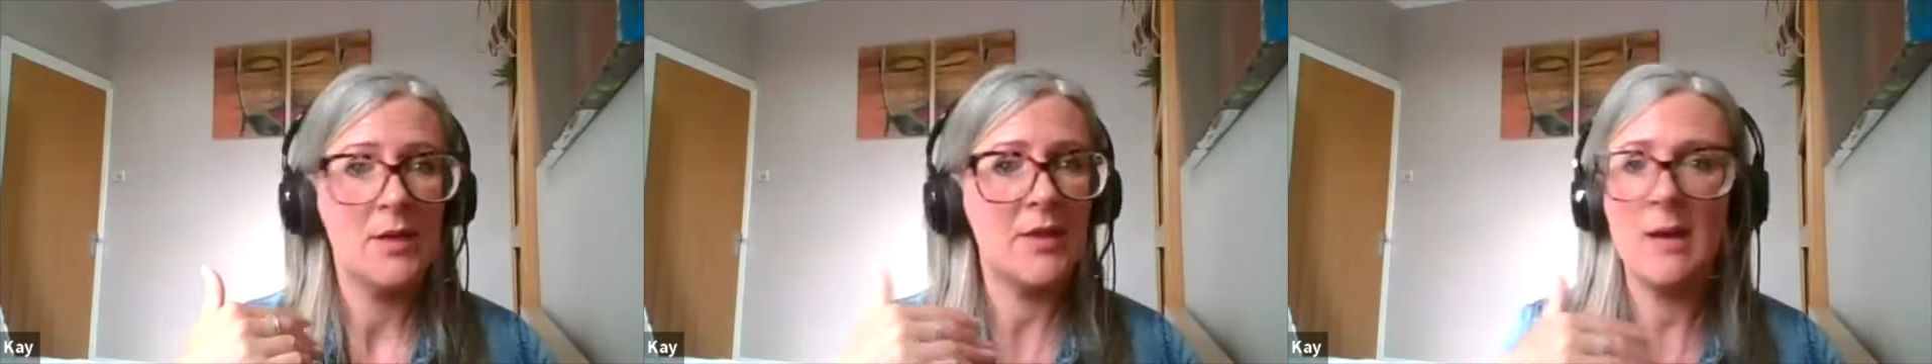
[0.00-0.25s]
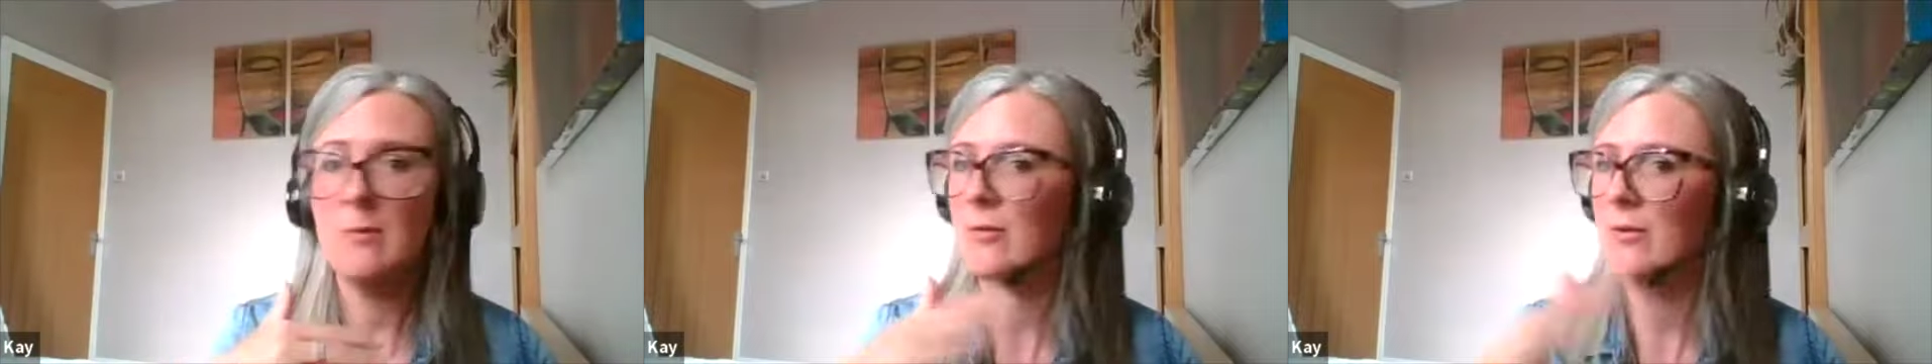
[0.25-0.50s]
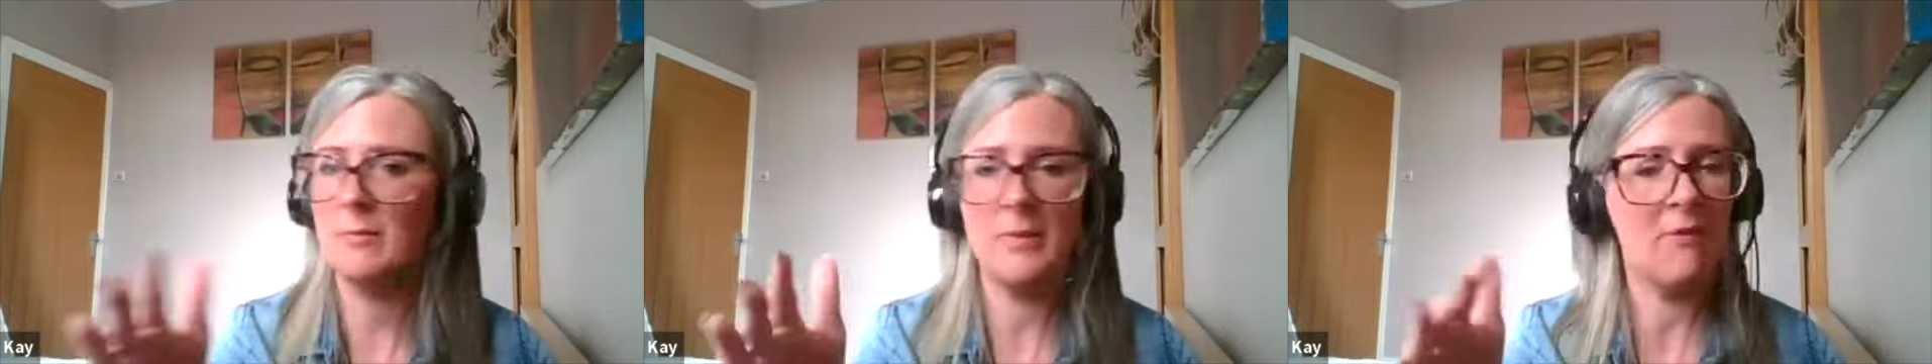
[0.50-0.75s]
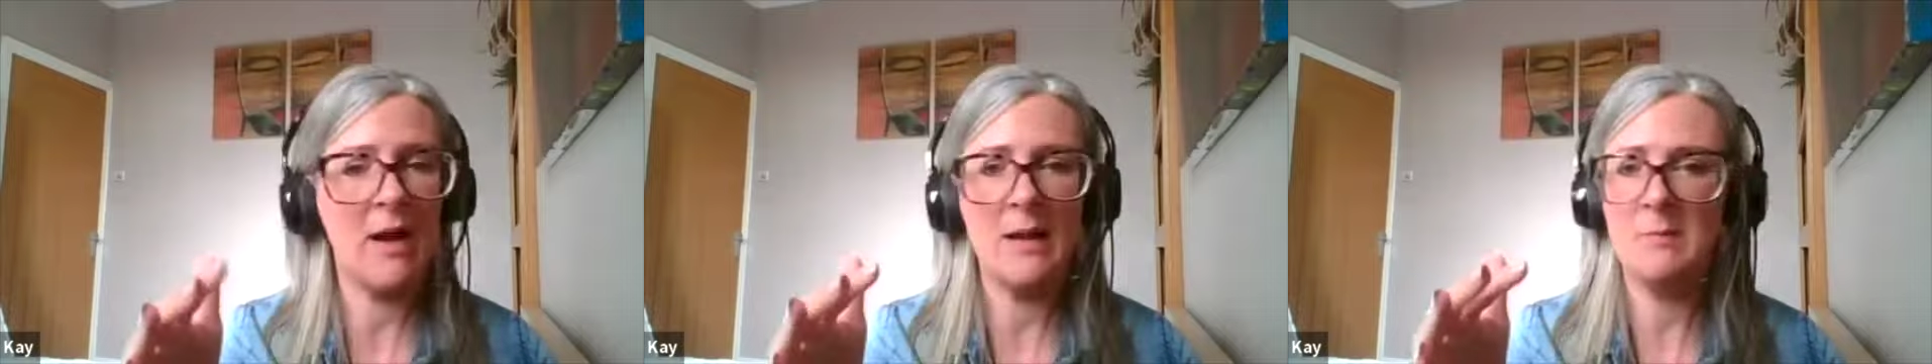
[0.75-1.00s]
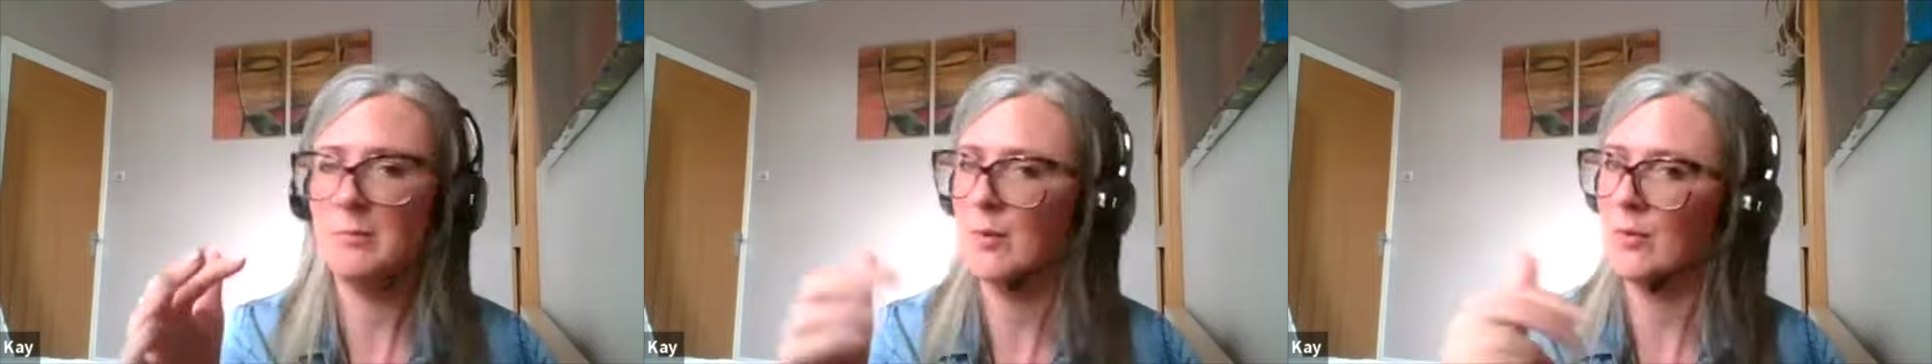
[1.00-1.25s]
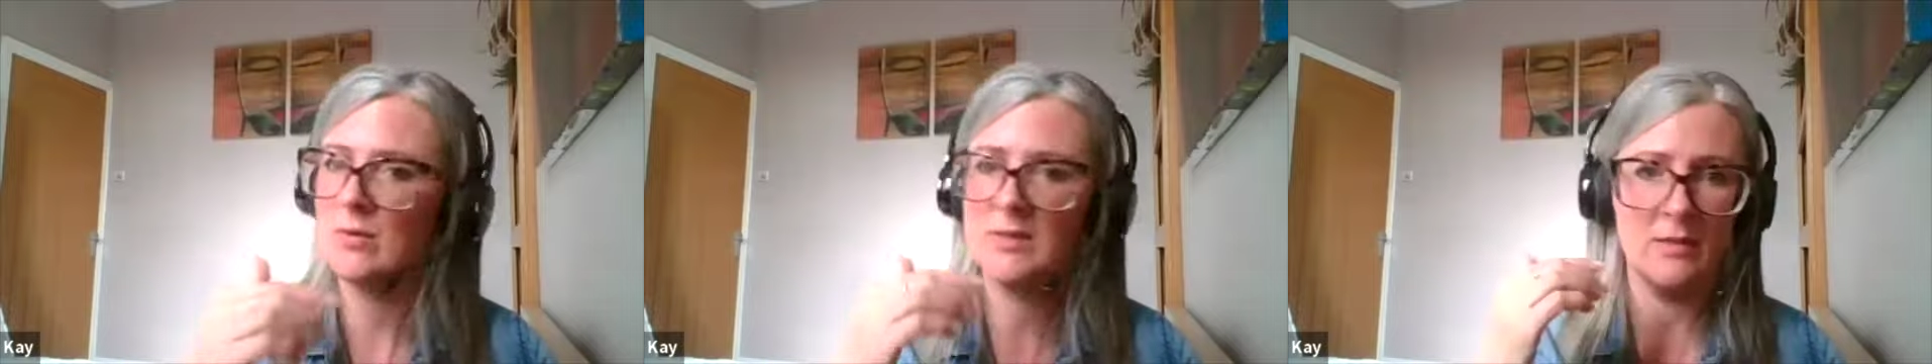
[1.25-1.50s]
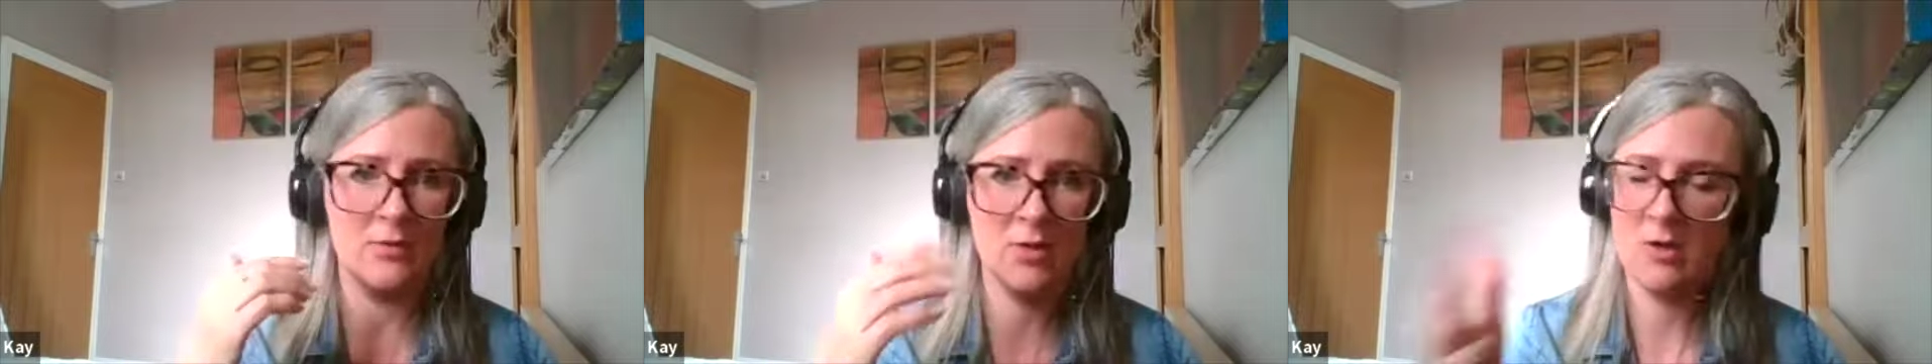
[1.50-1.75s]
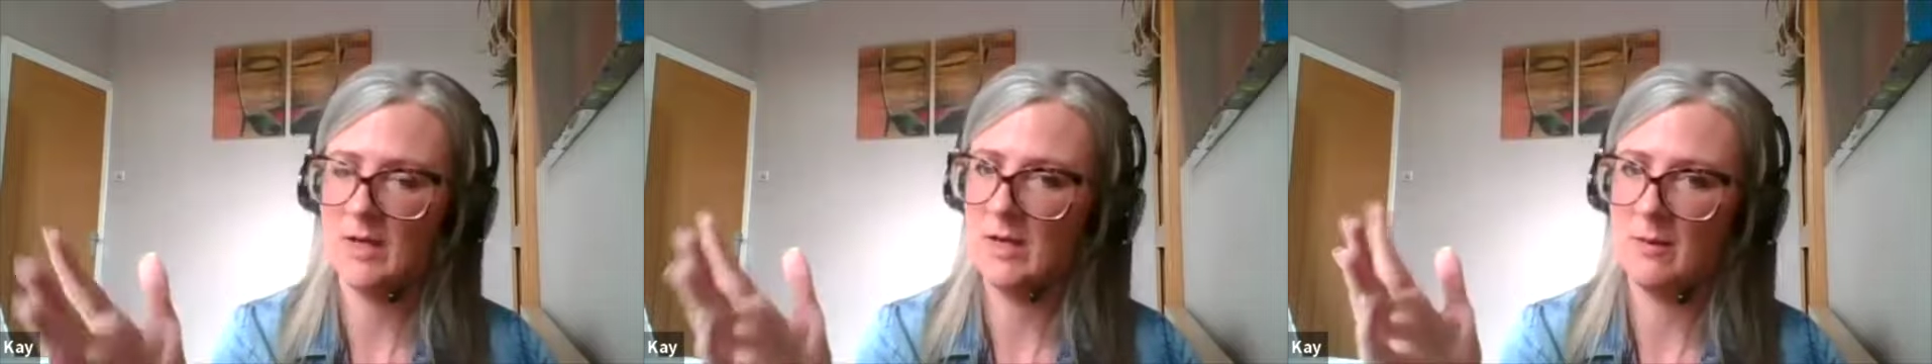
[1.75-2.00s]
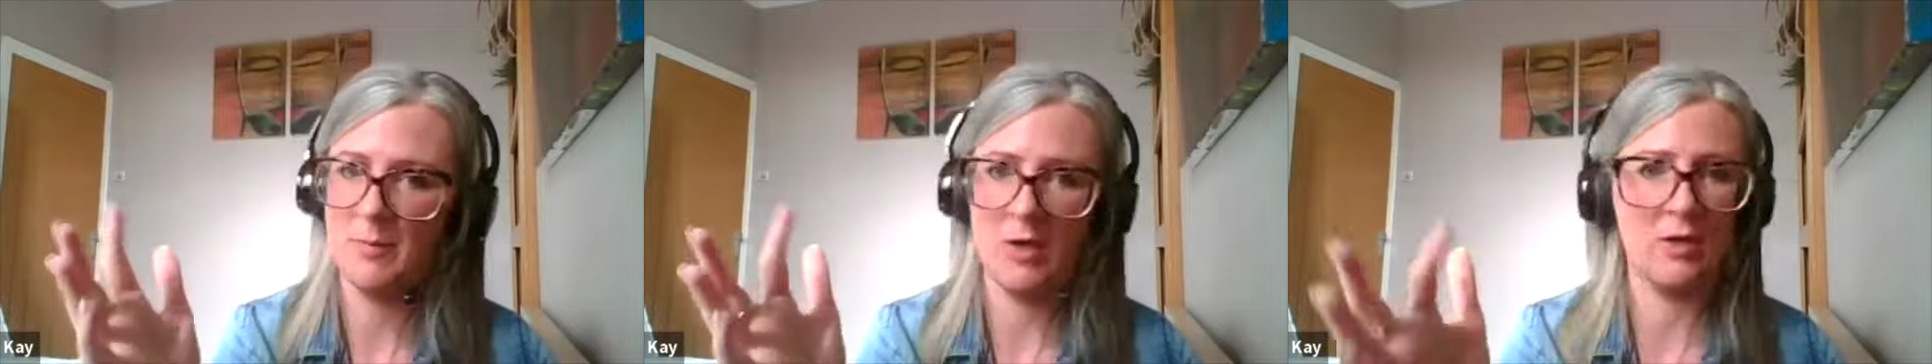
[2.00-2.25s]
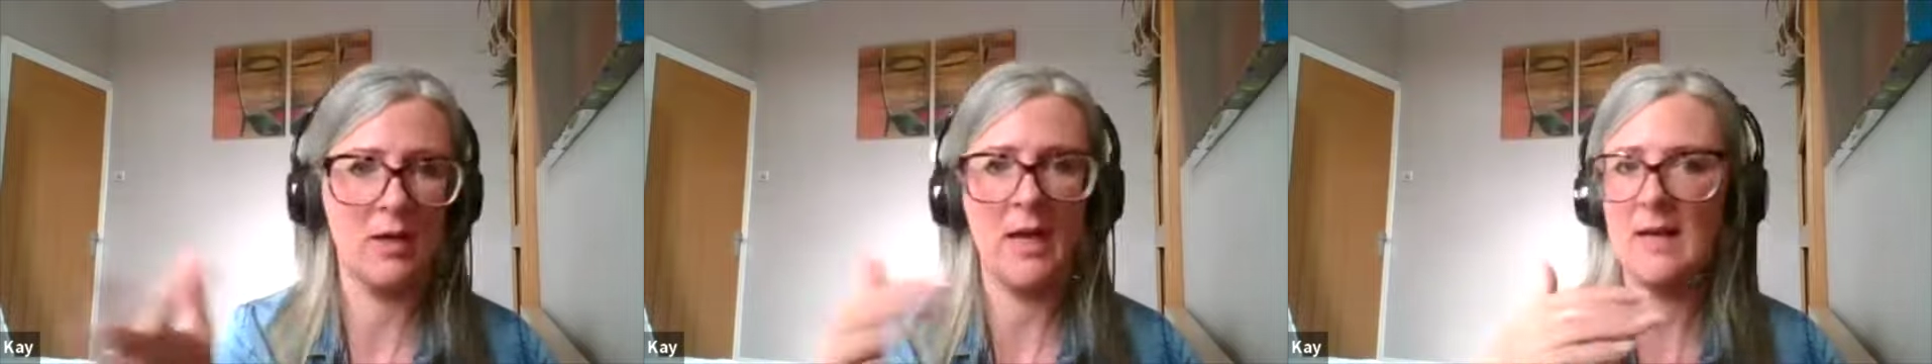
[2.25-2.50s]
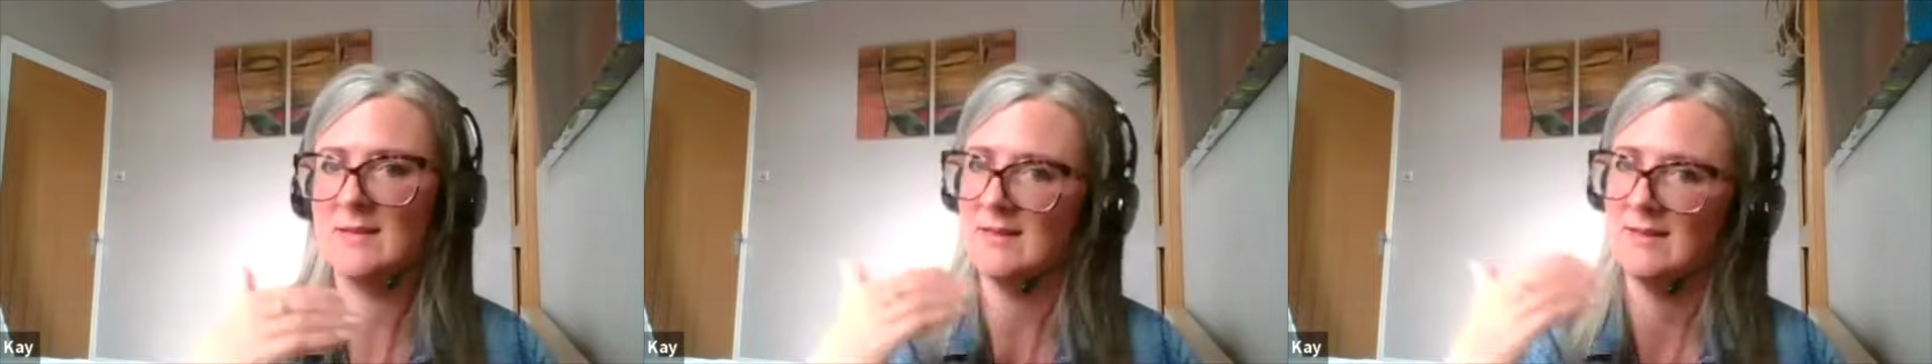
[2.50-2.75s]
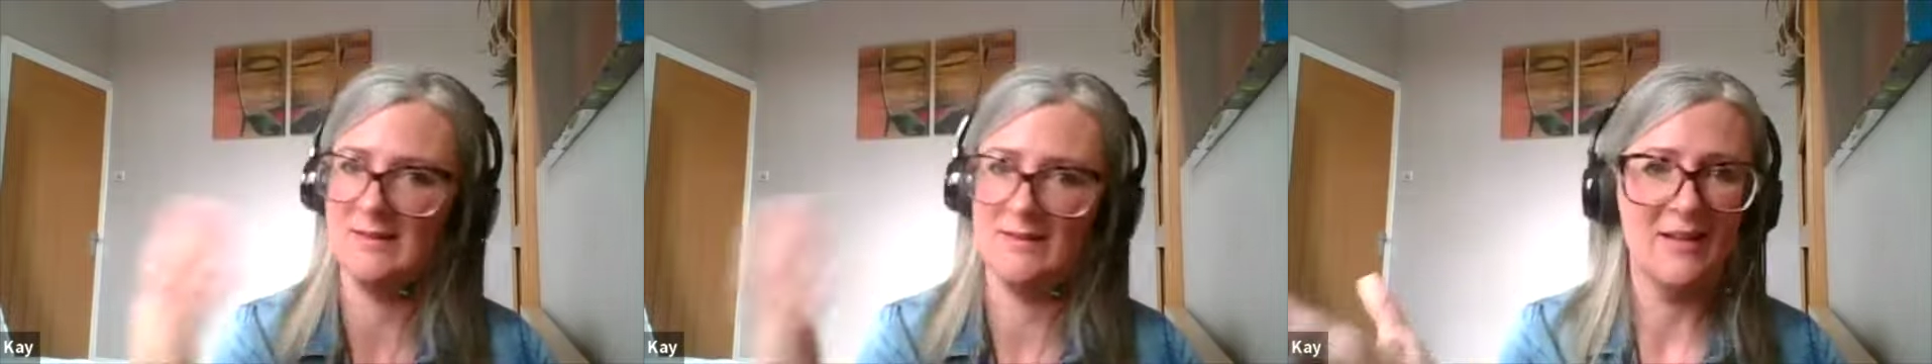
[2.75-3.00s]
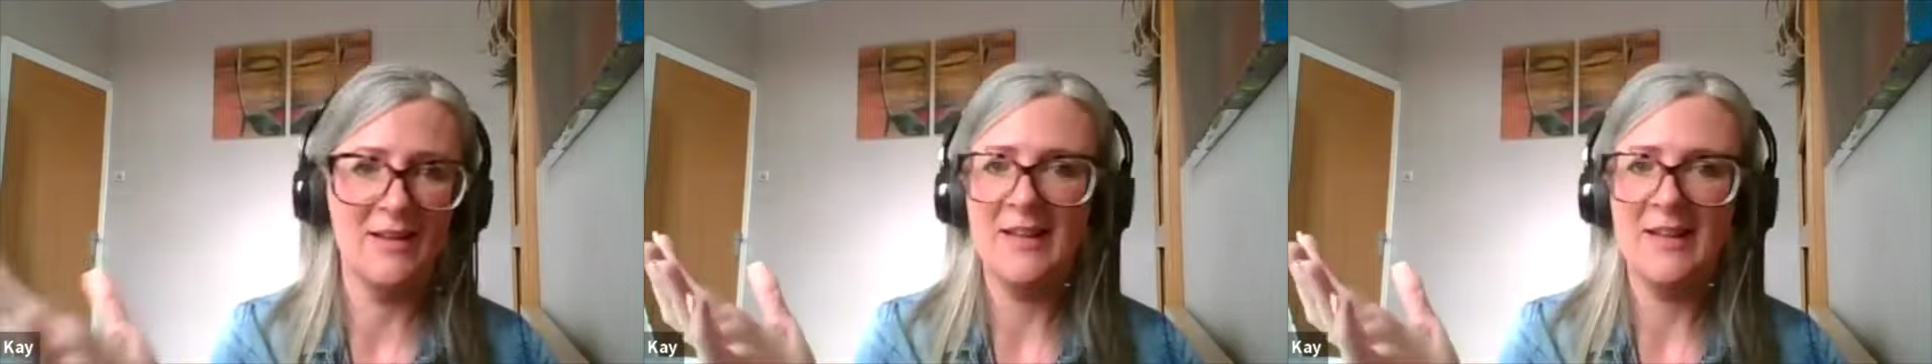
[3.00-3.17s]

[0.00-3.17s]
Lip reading: They wouldn't be writing books and talking on podcasts, and